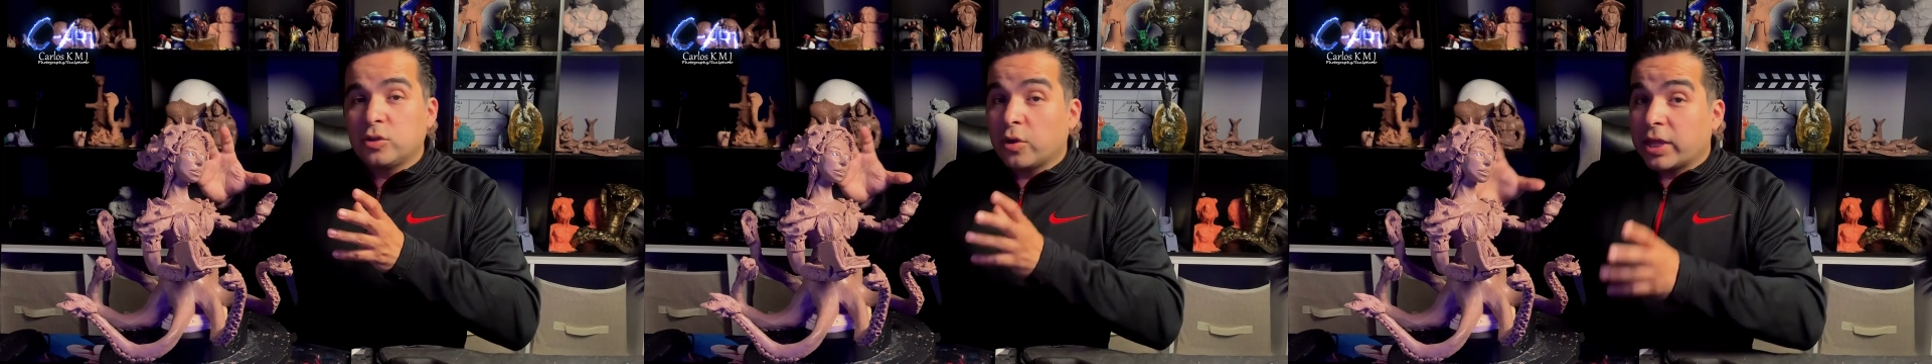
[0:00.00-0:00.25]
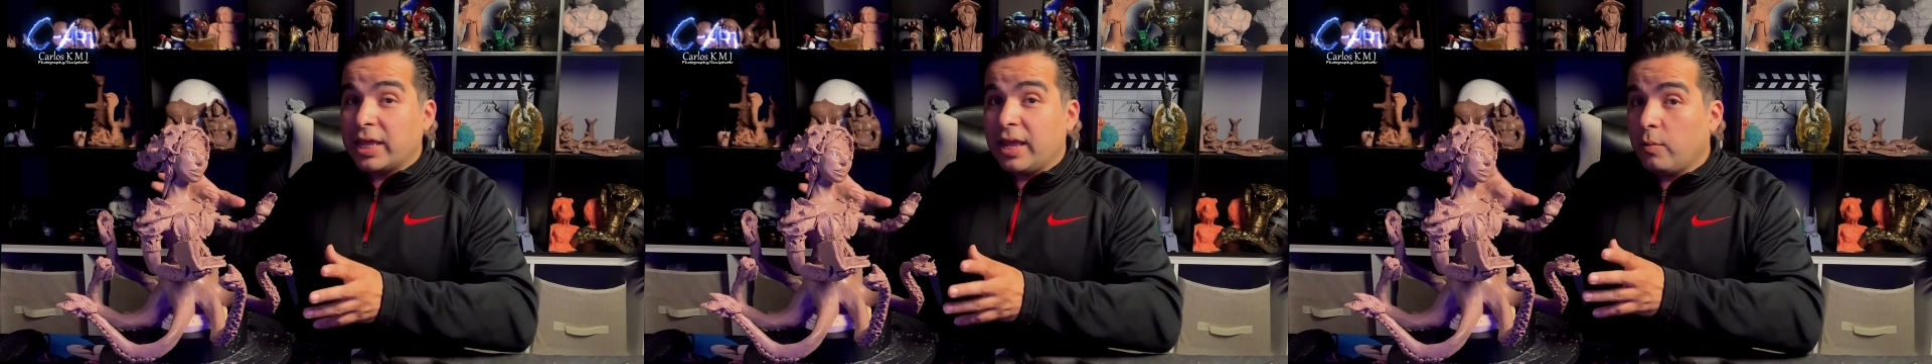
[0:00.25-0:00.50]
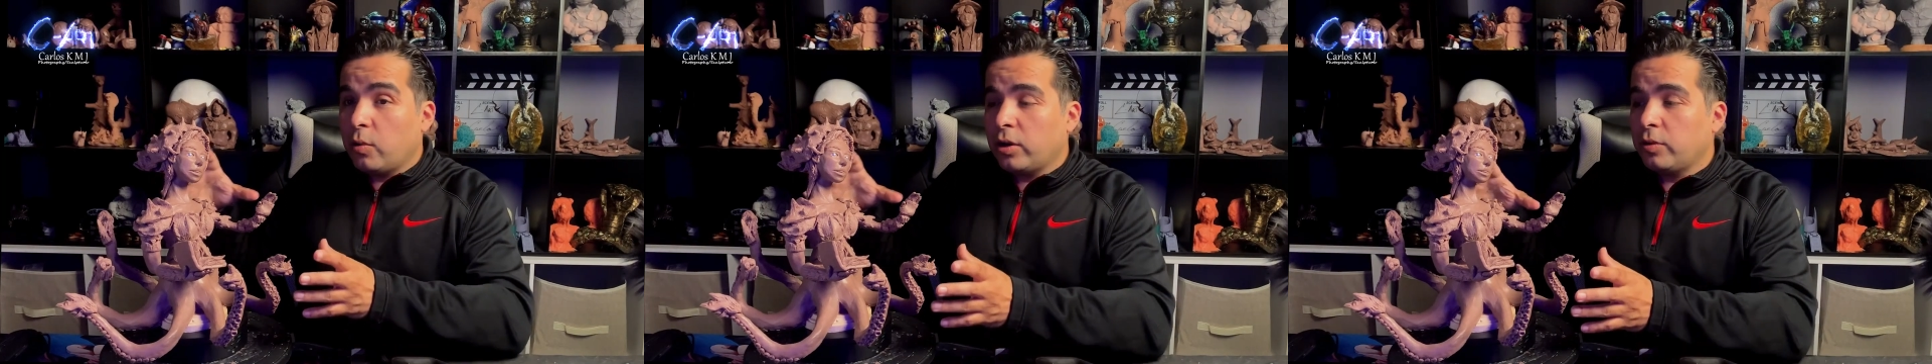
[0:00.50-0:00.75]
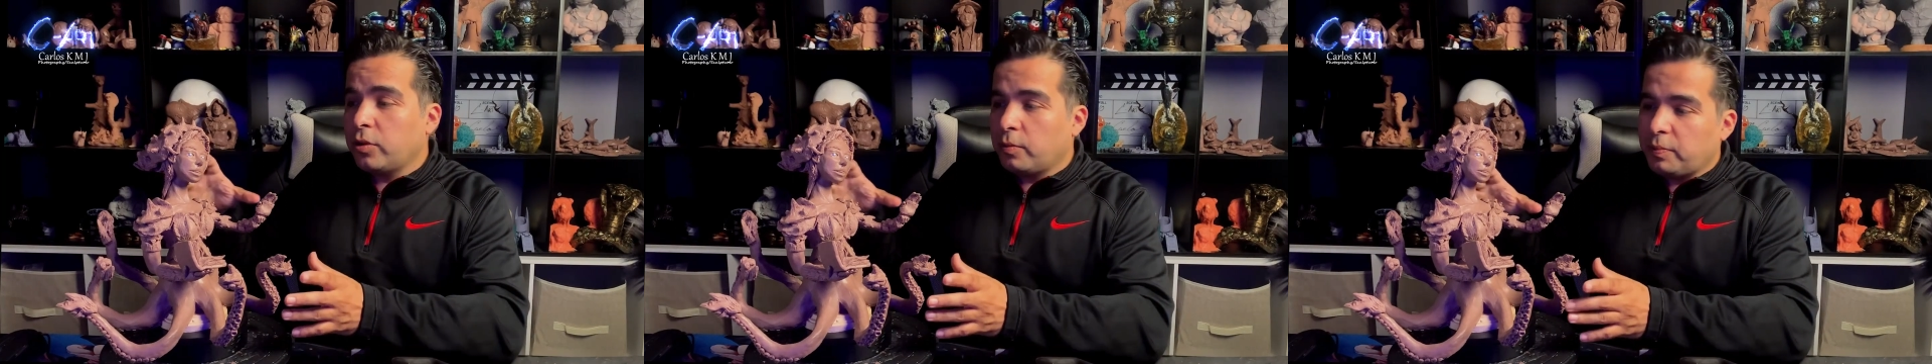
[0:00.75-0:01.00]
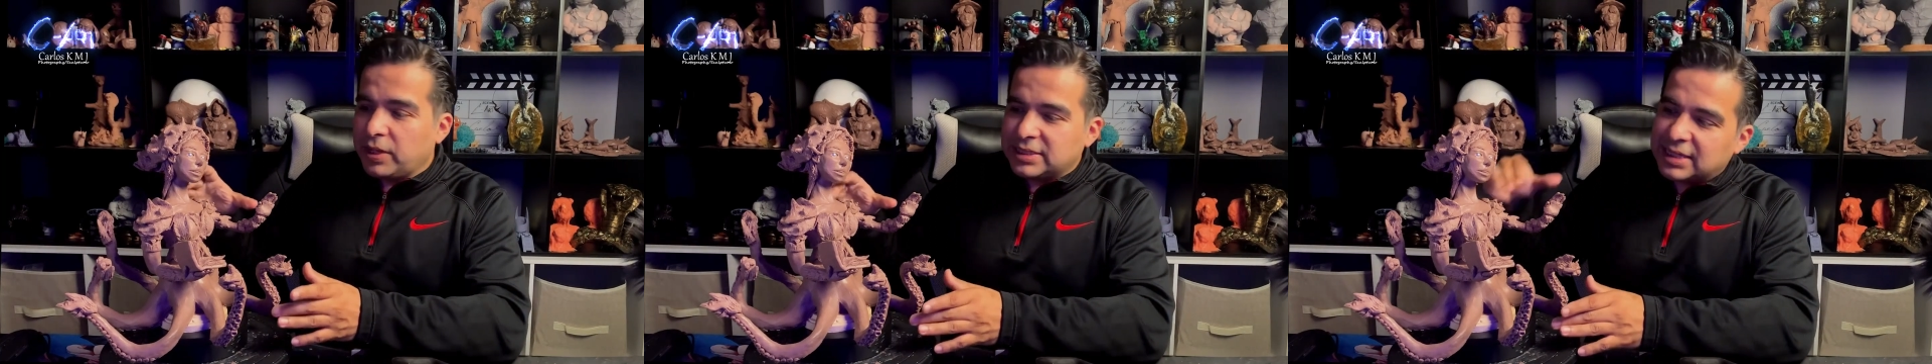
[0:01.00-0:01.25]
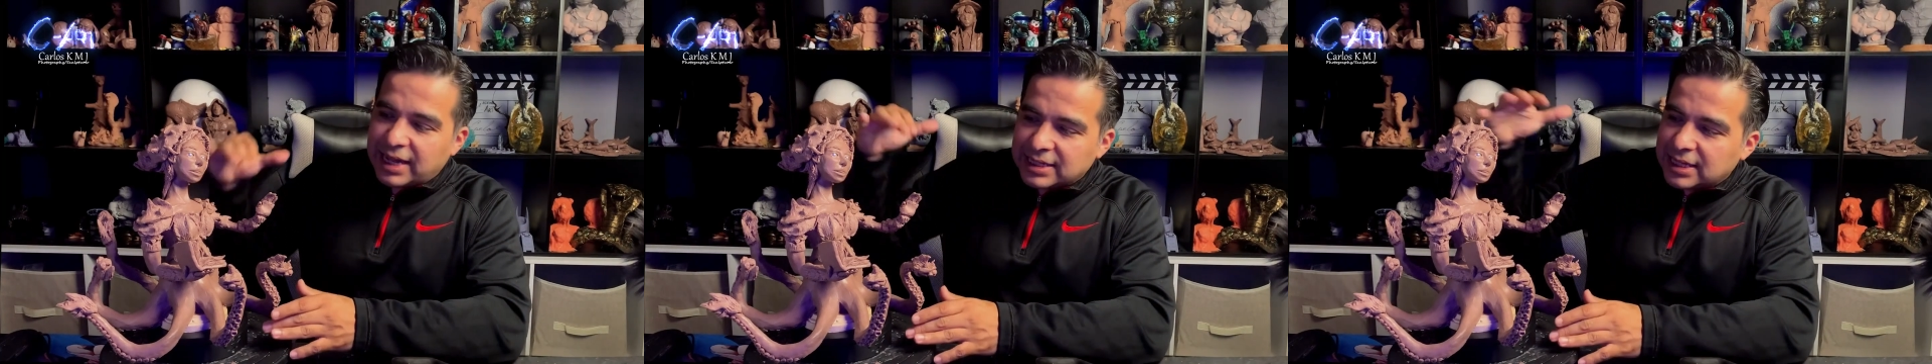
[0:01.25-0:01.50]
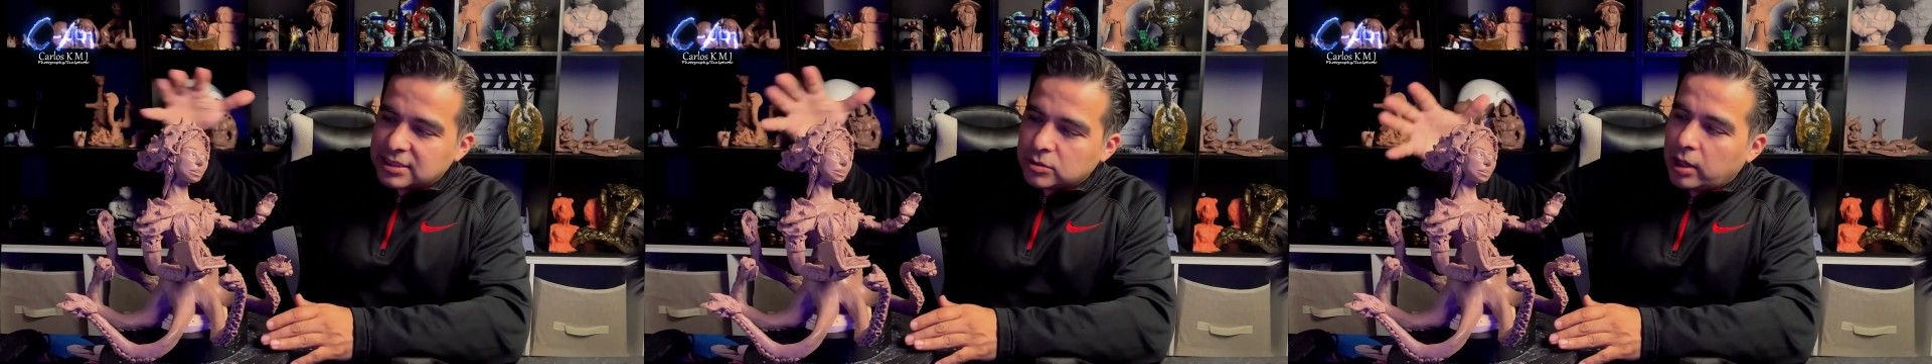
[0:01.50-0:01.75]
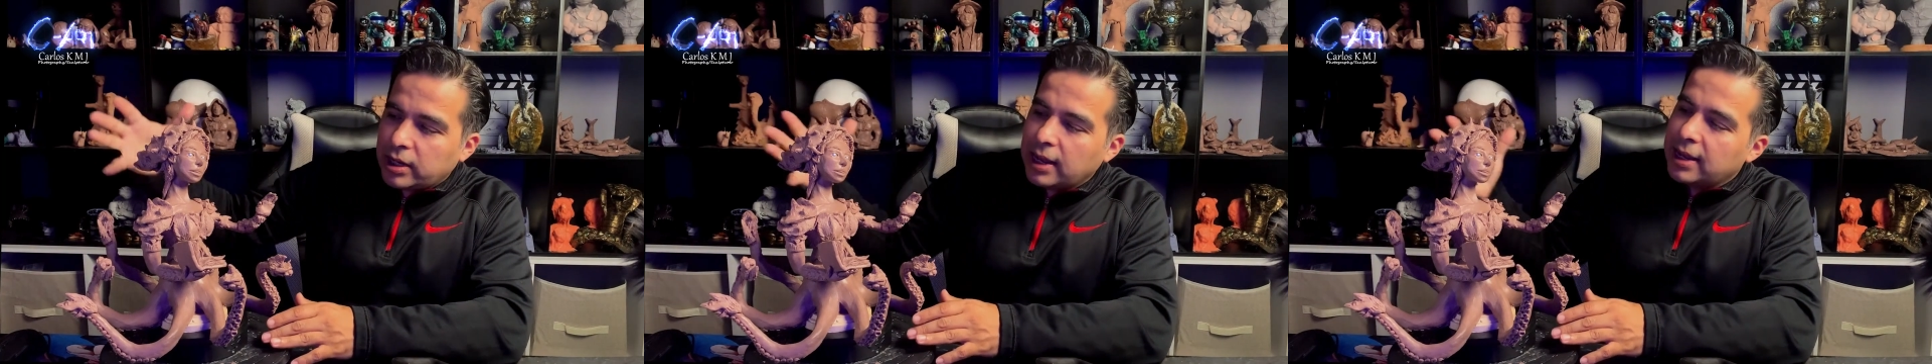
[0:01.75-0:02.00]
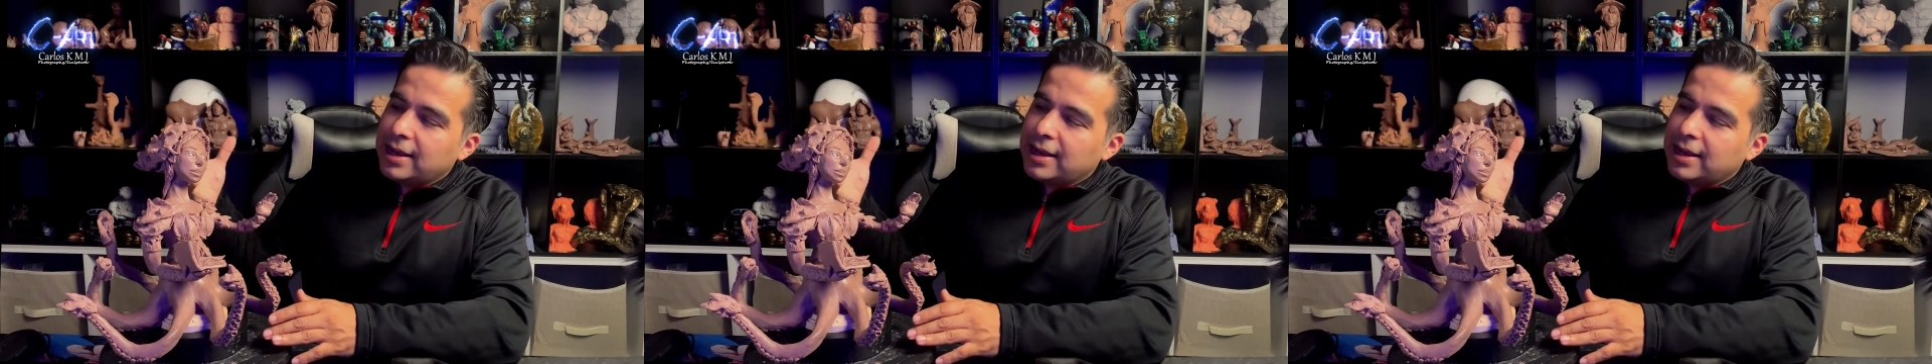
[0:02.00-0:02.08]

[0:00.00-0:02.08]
keep one of your pieces like this one,